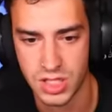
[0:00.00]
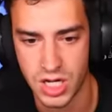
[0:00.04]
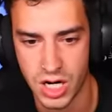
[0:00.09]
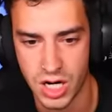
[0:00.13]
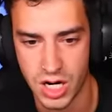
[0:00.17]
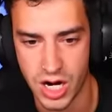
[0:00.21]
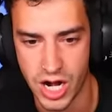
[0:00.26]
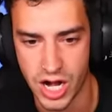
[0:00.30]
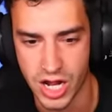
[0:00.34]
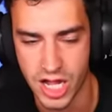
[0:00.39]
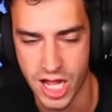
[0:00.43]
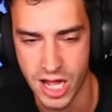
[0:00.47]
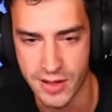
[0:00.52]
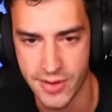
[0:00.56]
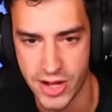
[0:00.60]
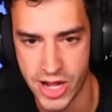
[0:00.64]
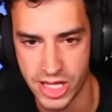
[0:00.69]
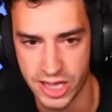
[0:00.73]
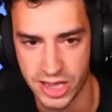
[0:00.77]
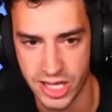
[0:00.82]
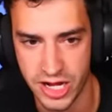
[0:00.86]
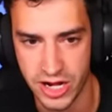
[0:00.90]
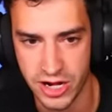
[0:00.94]
All right, come
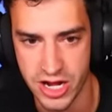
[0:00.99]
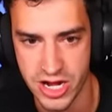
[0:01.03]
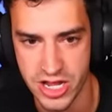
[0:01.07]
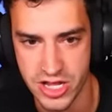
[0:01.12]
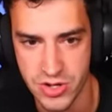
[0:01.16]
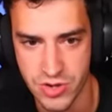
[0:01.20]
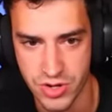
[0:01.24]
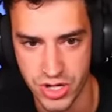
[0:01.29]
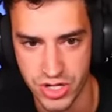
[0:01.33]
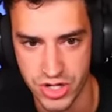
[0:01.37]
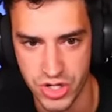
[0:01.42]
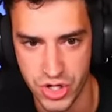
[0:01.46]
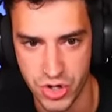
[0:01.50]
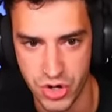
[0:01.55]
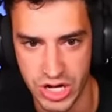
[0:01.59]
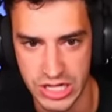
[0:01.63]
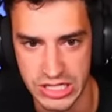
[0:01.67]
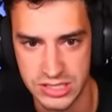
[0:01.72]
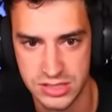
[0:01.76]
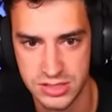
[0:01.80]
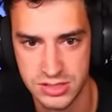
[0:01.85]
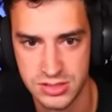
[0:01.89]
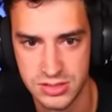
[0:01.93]
on, Larry, you can do
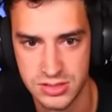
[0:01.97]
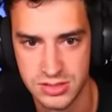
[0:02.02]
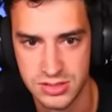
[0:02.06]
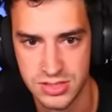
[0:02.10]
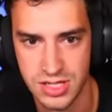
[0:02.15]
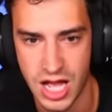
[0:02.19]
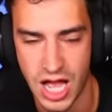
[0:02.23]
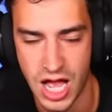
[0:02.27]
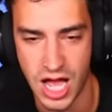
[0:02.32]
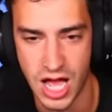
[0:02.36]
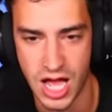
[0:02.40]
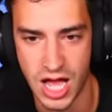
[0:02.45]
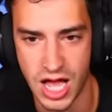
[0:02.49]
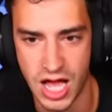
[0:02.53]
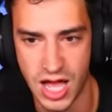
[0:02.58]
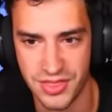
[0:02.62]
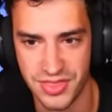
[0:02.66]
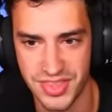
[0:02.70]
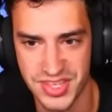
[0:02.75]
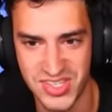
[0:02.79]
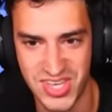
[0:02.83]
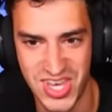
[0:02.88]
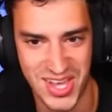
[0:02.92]
it.
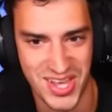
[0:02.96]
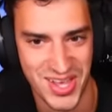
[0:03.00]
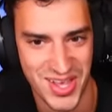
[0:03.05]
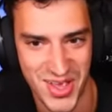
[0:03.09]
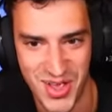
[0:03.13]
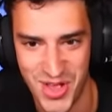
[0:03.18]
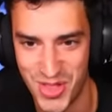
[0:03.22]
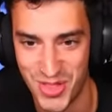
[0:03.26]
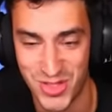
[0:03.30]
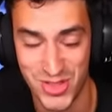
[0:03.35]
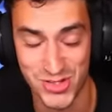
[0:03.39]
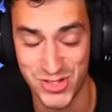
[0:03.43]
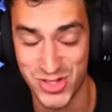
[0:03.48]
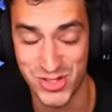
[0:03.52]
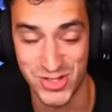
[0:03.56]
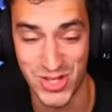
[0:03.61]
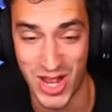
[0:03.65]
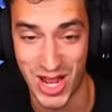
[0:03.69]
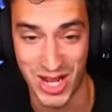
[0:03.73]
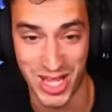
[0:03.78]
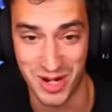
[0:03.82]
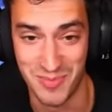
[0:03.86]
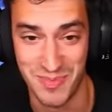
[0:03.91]
This
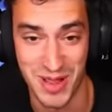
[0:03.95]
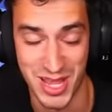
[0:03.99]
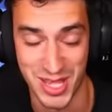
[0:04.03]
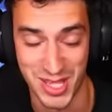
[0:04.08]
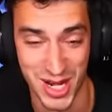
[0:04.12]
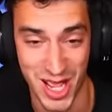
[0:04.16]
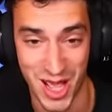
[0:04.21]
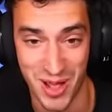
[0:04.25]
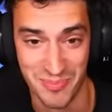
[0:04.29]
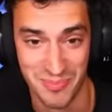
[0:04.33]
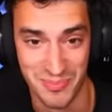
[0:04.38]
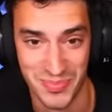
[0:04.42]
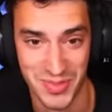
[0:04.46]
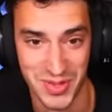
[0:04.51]
is not gonna make it up.